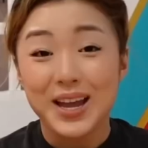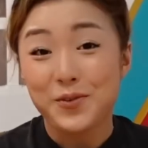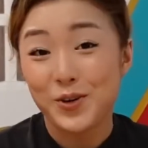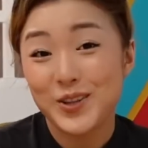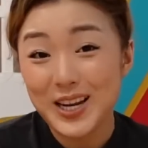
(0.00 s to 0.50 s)

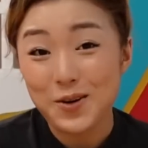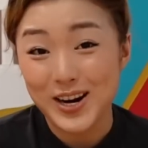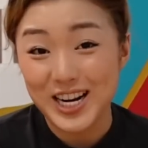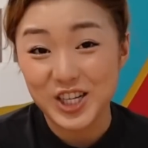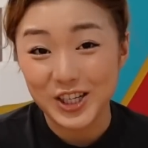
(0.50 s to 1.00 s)
First thing I
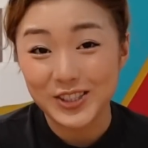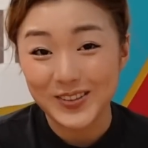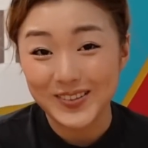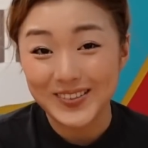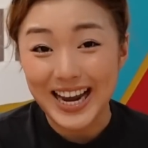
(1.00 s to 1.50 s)
want to share
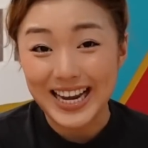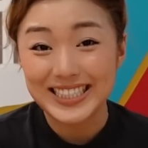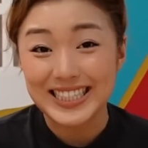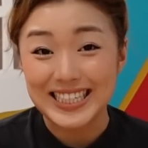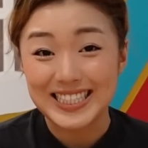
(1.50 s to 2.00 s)
to you
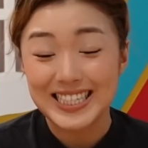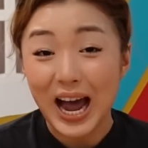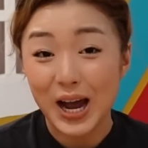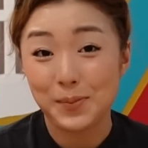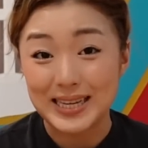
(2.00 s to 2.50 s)
guys is
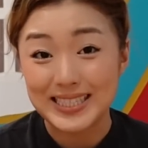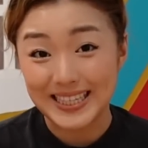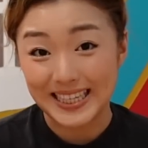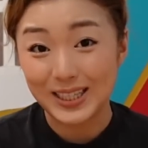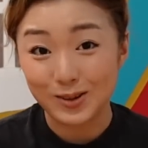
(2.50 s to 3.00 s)
how my
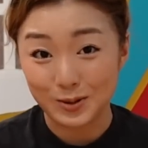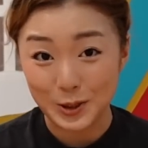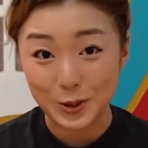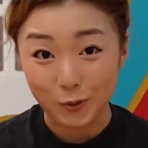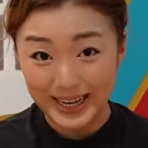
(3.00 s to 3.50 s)
skin
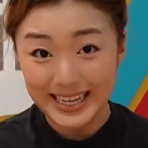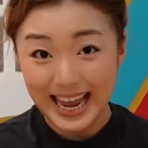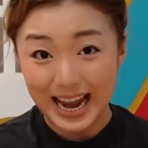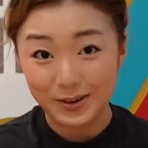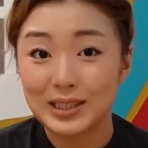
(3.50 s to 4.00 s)
looks great
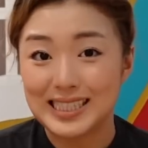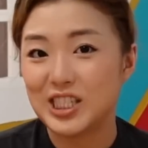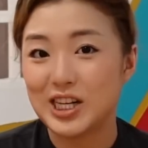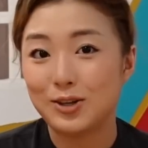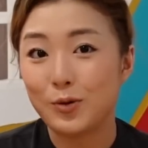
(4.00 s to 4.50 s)
now. This
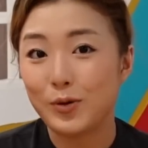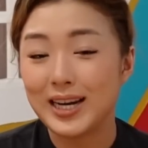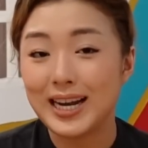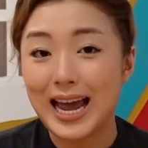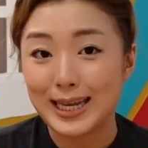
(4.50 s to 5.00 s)

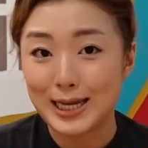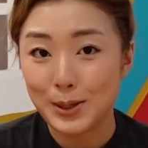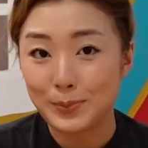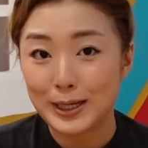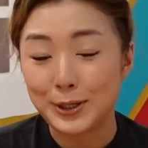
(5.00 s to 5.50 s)
January I
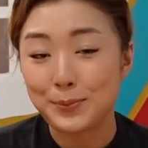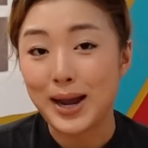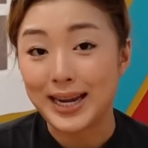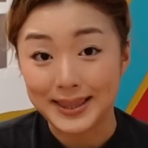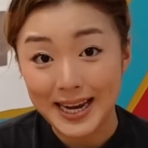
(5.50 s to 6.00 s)
am in
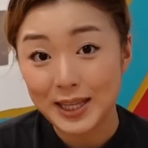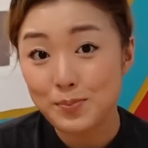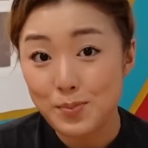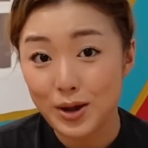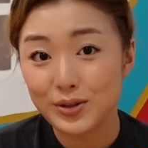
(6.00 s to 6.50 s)
my
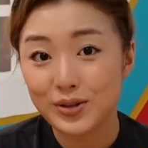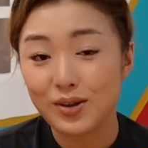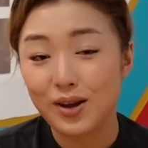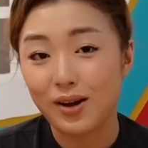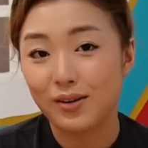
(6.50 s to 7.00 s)
9th
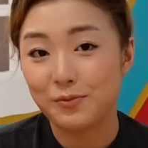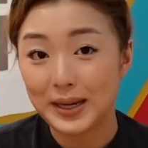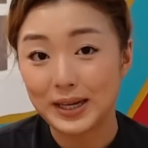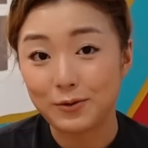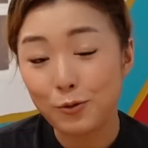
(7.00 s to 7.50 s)
month of
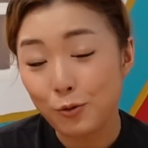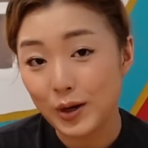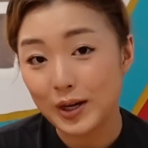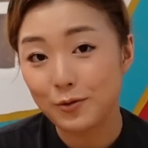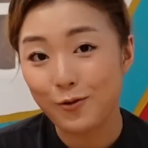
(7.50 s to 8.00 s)
being
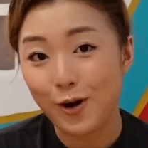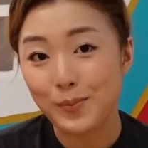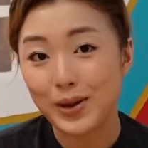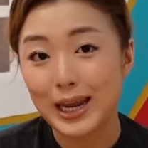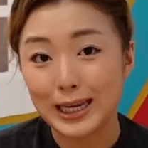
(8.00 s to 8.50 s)
free
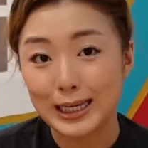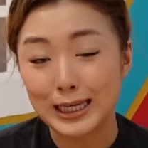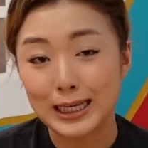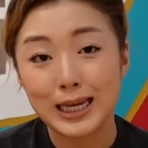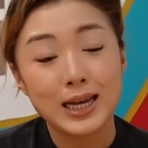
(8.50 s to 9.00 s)
from
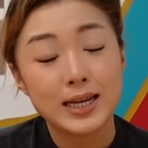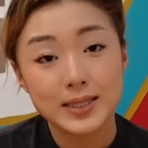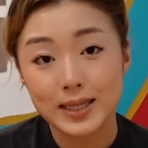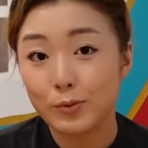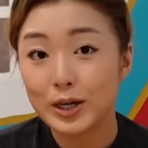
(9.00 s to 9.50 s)
any
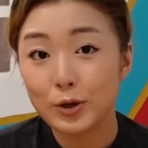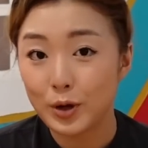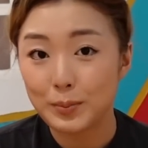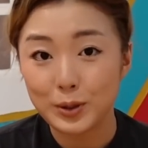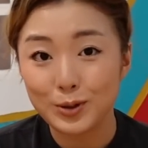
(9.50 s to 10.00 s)
steroid
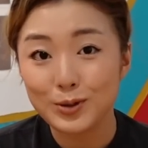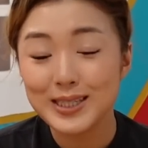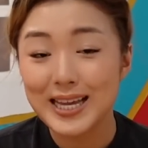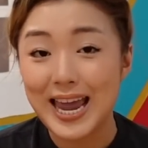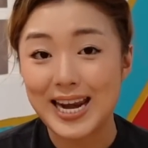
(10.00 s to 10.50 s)
cream
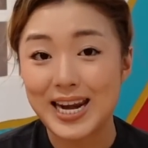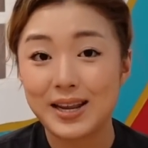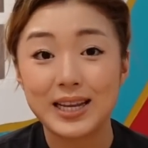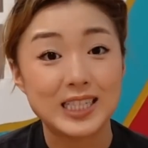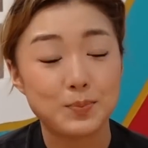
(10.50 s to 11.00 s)
use, and
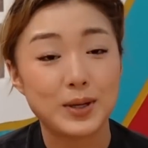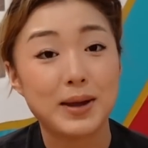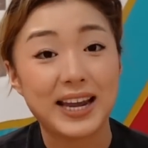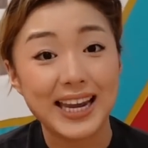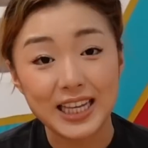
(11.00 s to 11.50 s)
it's been
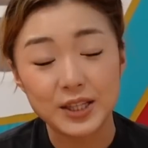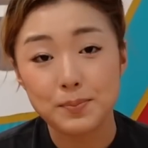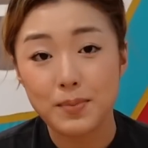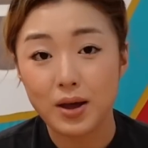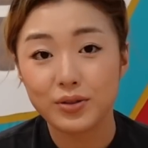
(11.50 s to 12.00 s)
my
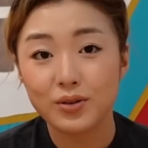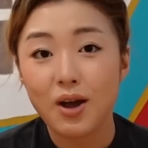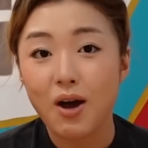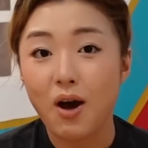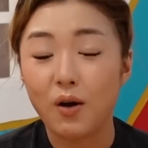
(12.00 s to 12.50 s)
8th month
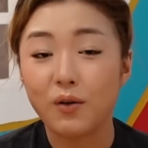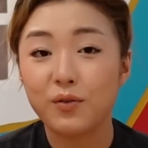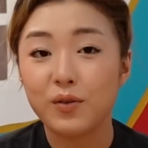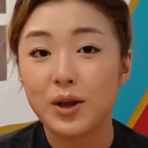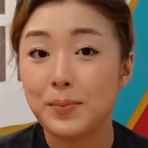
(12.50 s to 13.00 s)

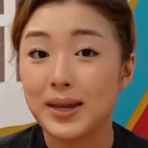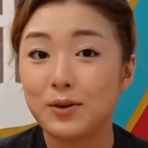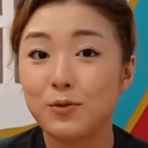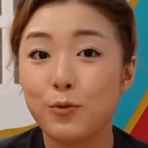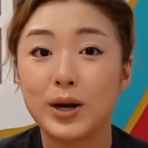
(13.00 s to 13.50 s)
of being
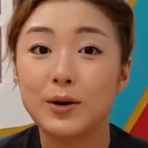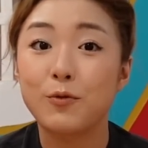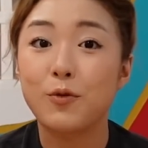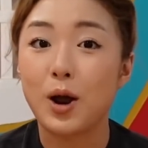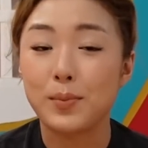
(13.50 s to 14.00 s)
free
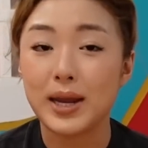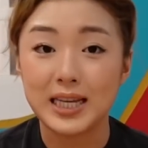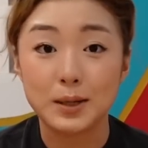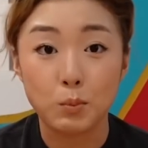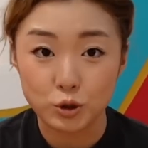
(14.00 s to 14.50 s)
from
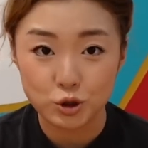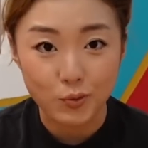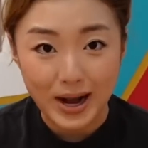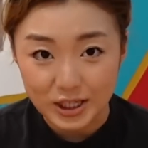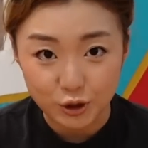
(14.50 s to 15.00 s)
any
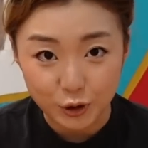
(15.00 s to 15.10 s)
moisturizer